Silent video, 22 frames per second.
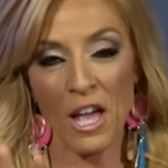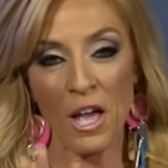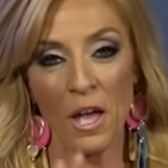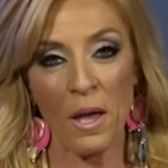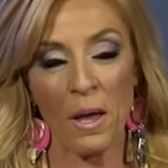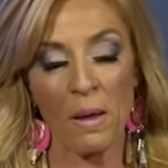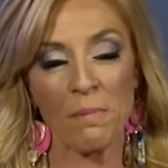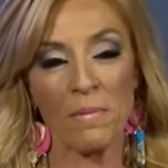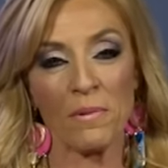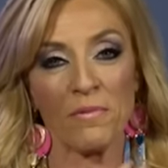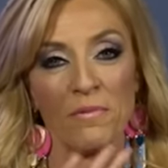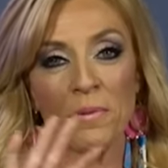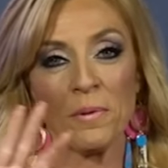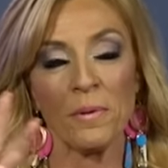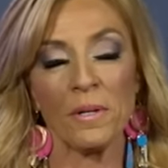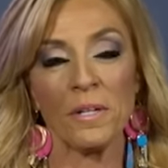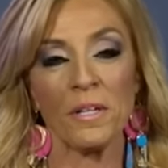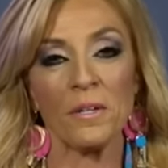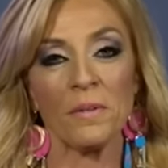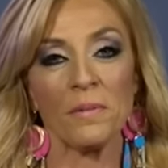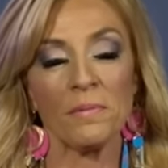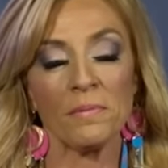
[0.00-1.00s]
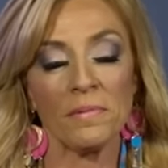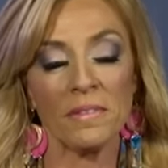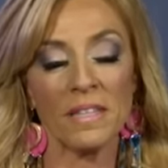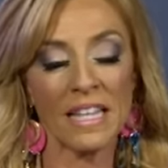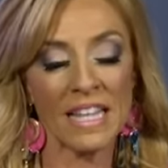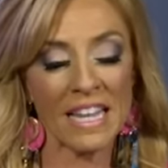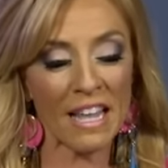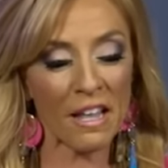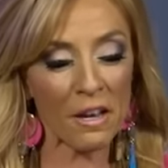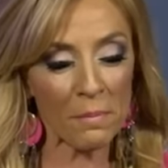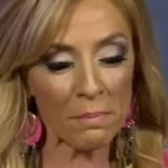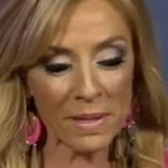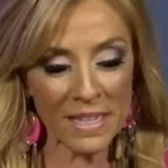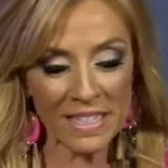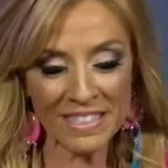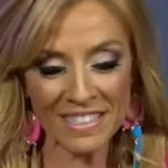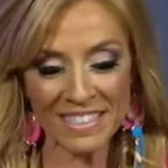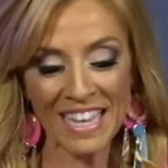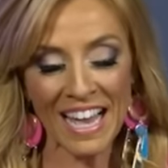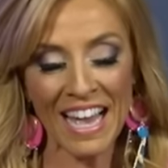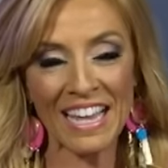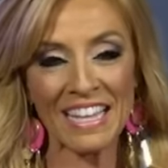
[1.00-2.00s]
And before you let out a big
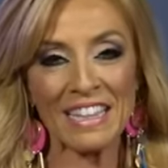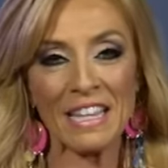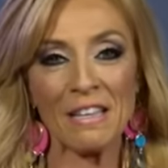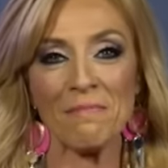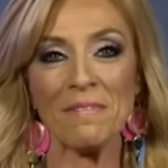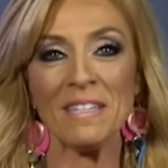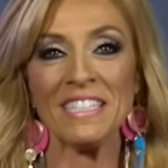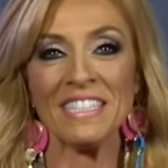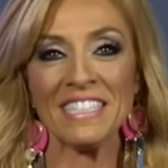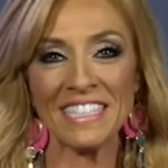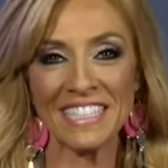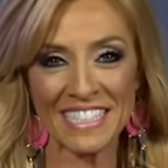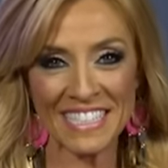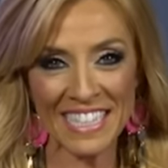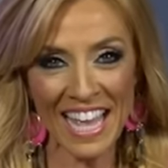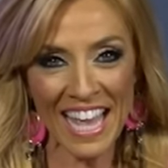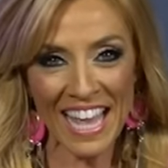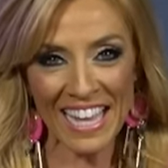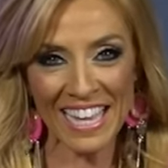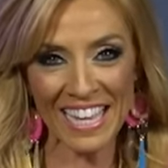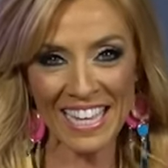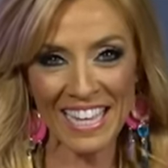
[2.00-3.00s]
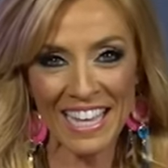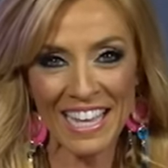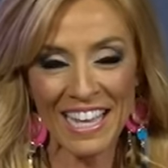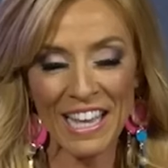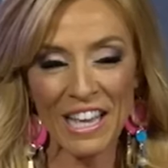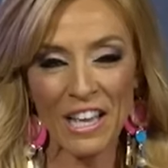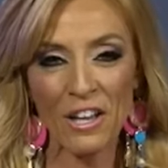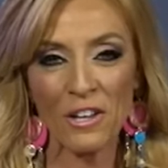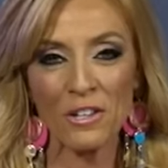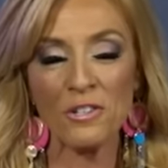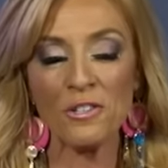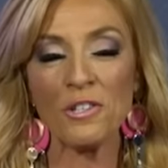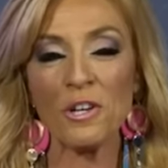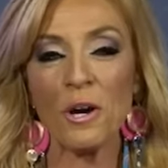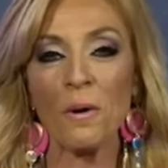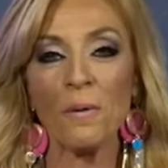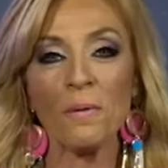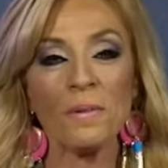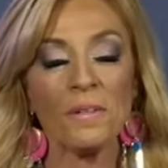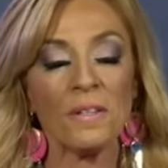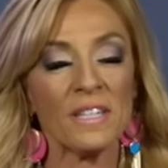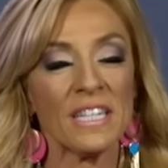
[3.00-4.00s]
sigh, let me just say,
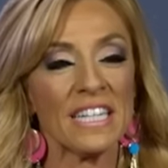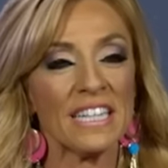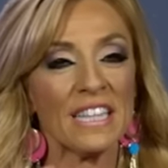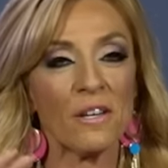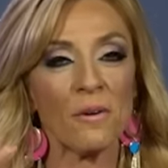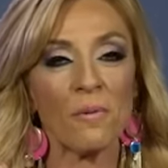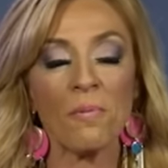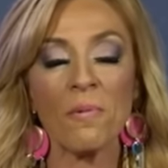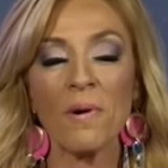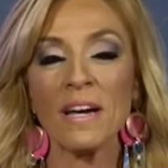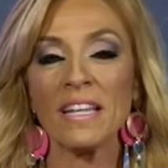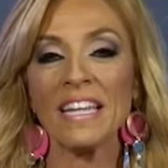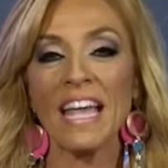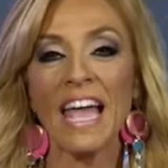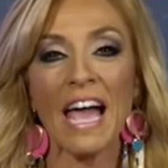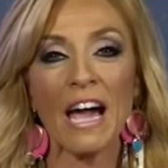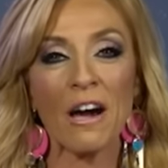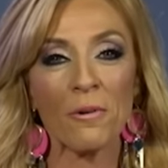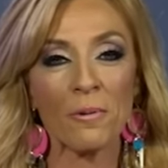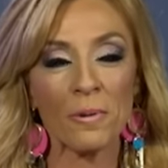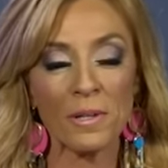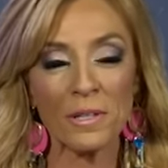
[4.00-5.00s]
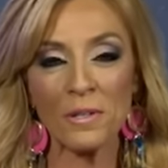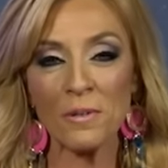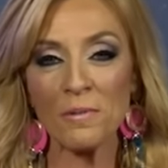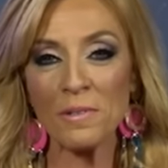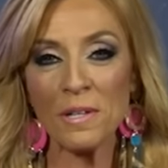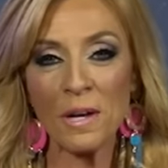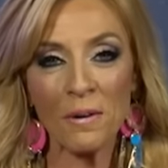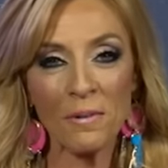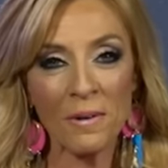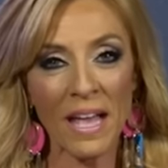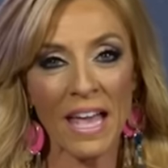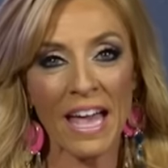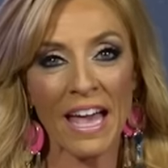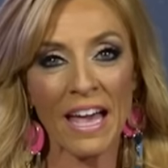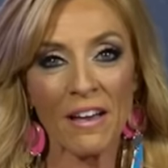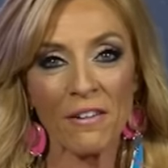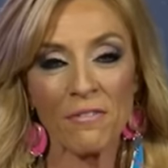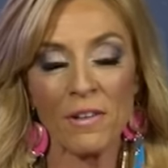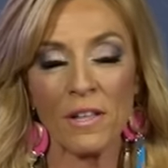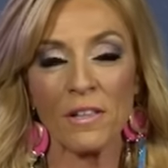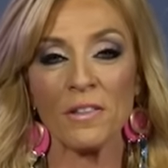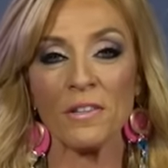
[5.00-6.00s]
don't look at the one hour you don't
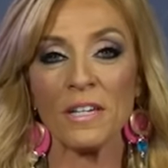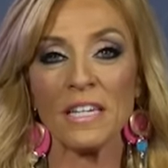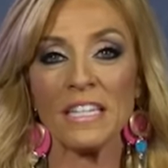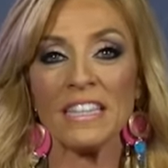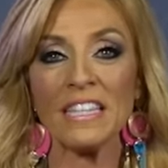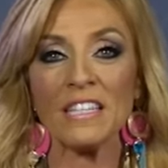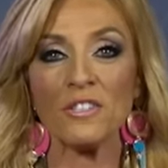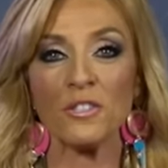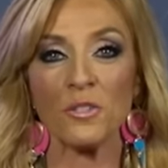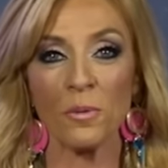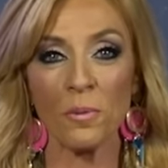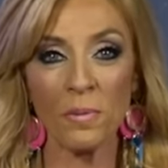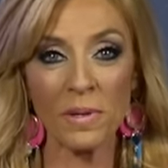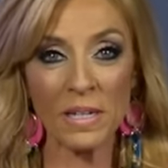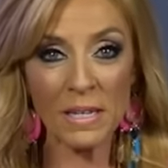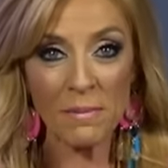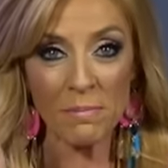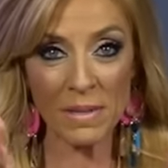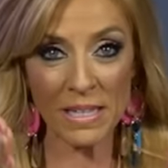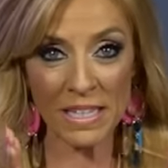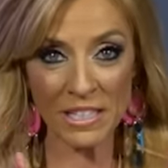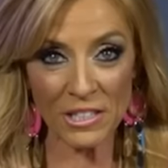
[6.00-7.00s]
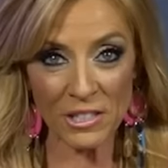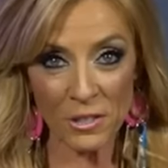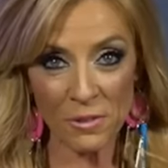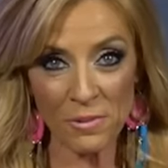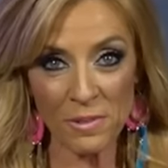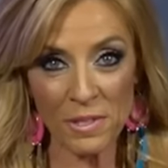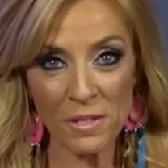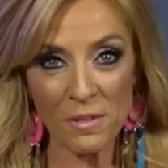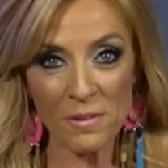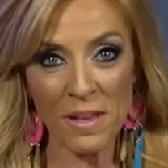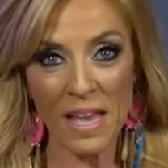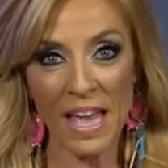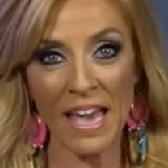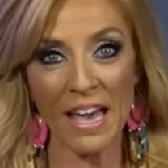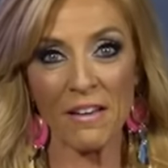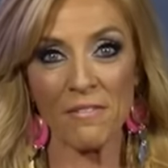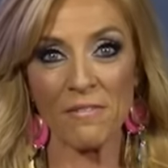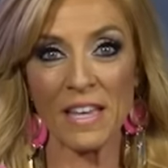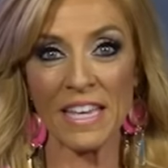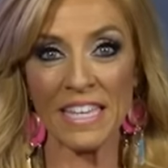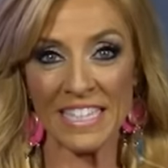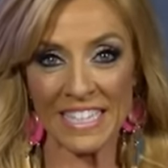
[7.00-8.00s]
have. Look at the twenty minutes you do have
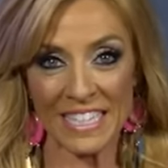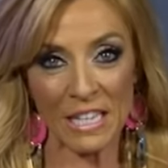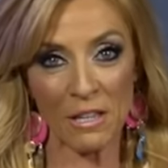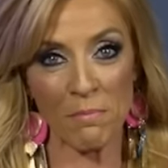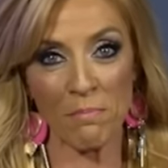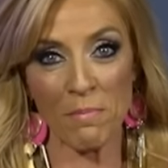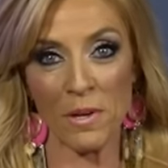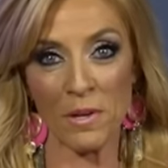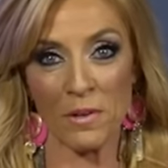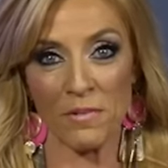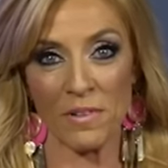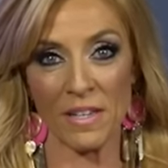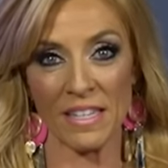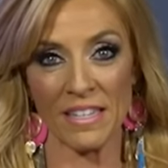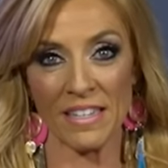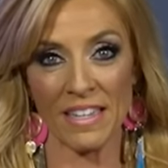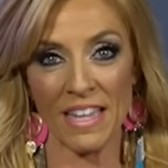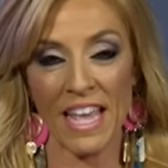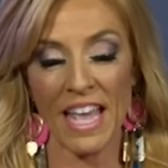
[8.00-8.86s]
and get moving.